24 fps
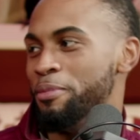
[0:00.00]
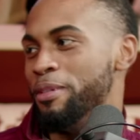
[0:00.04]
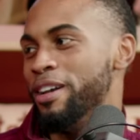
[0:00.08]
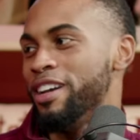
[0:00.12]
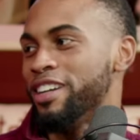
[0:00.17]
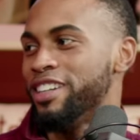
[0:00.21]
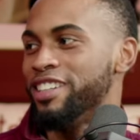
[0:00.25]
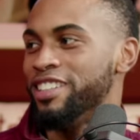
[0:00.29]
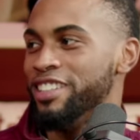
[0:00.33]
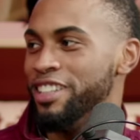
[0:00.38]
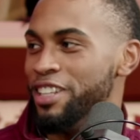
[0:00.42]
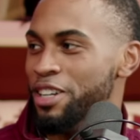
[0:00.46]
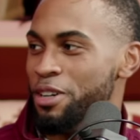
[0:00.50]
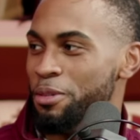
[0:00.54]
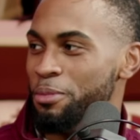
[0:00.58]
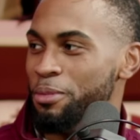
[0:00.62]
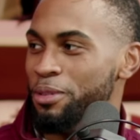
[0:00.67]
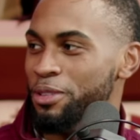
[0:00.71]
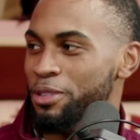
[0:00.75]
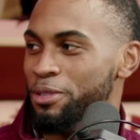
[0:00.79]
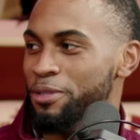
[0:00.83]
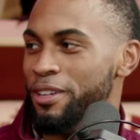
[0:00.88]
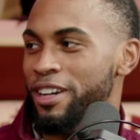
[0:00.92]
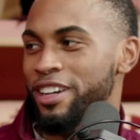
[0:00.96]
Yeah. I couldn't help but
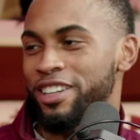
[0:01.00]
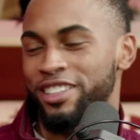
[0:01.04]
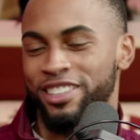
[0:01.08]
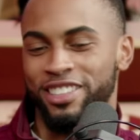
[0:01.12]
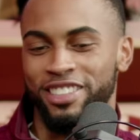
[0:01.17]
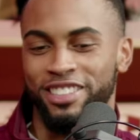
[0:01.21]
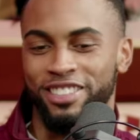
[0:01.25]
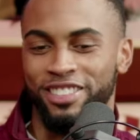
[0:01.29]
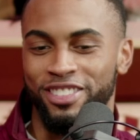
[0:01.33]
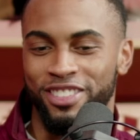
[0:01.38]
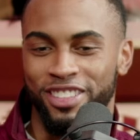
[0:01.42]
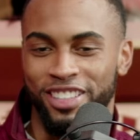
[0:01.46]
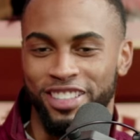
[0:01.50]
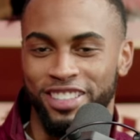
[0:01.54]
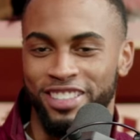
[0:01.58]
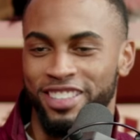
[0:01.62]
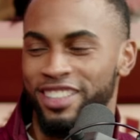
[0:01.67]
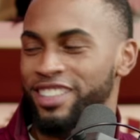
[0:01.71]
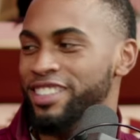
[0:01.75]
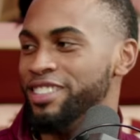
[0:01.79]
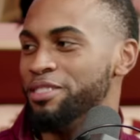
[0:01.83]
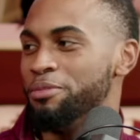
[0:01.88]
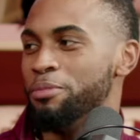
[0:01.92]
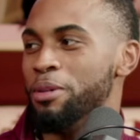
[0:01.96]
smile because, you know, that's
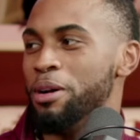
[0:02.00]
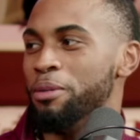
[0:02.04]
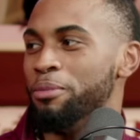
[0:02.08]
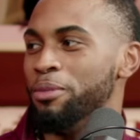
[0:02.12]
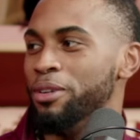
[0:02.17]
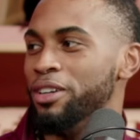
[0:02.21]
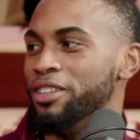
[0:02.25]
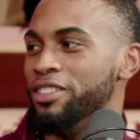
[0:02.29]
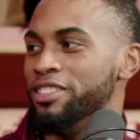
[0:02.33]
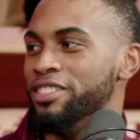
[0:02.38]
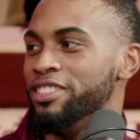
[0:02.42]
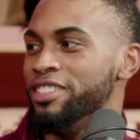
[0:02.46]
like my brother.